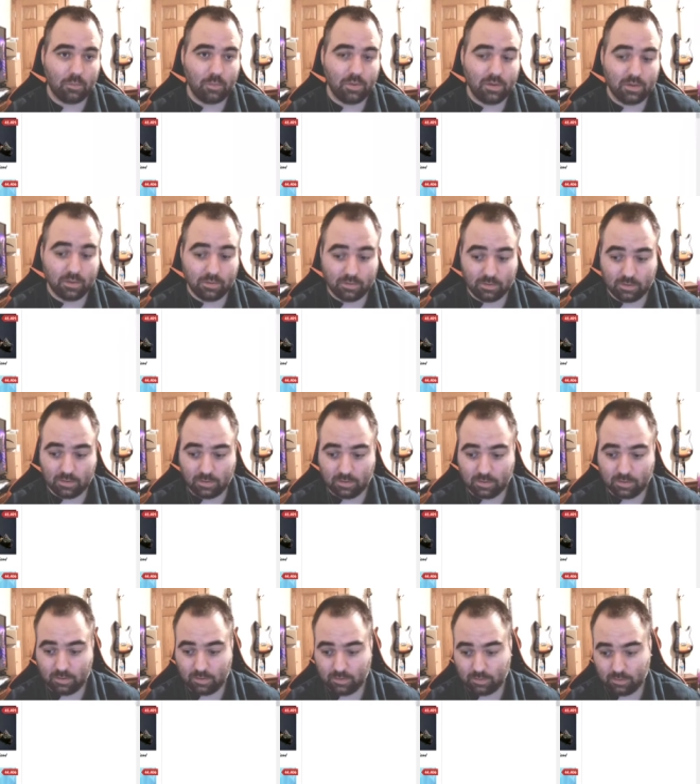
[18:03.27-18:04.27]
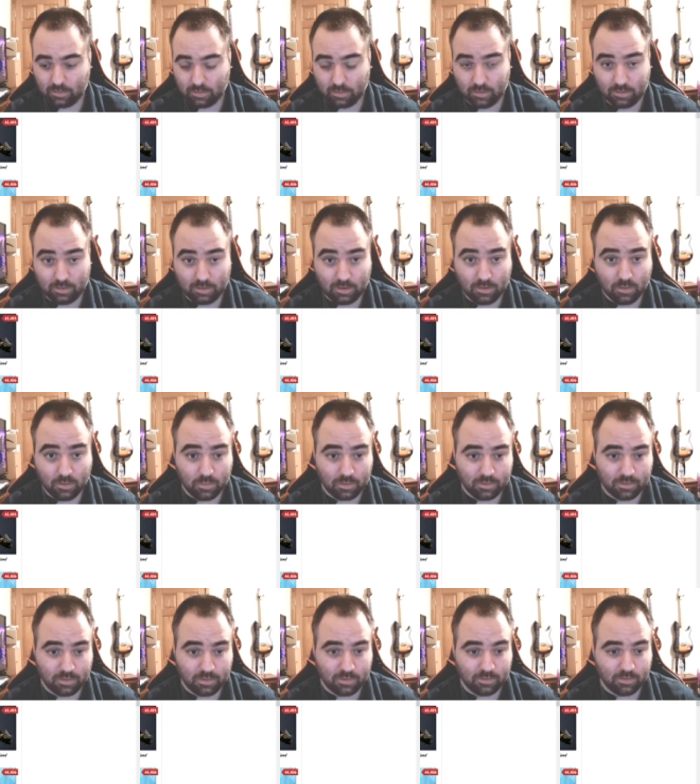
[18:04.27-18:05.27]
we can continue with
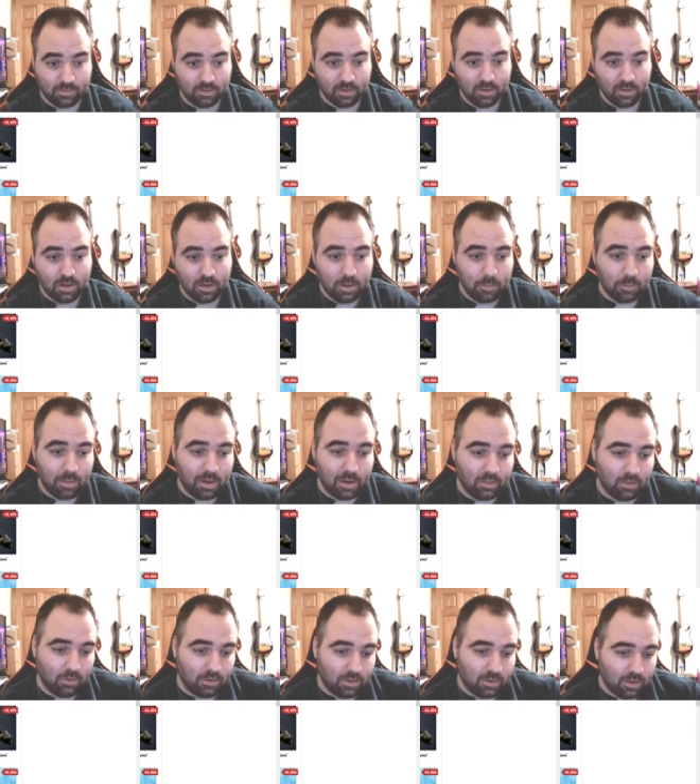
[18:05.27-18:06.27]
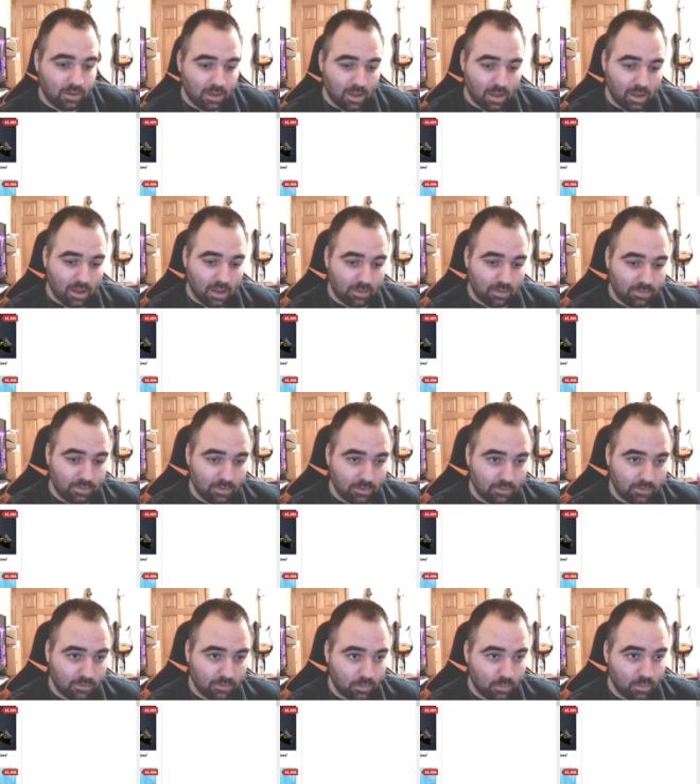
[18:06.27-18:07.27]
this by looking at
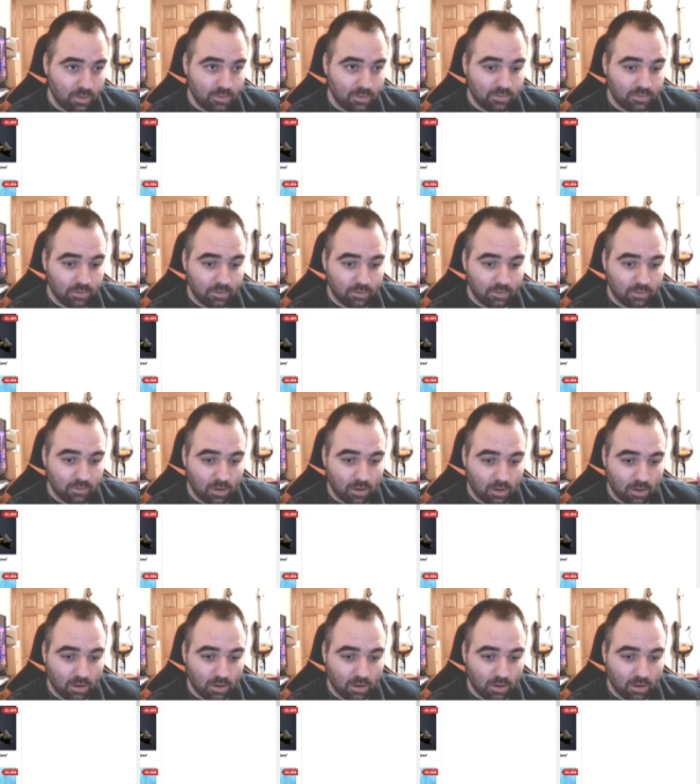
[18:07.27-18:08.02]
this recent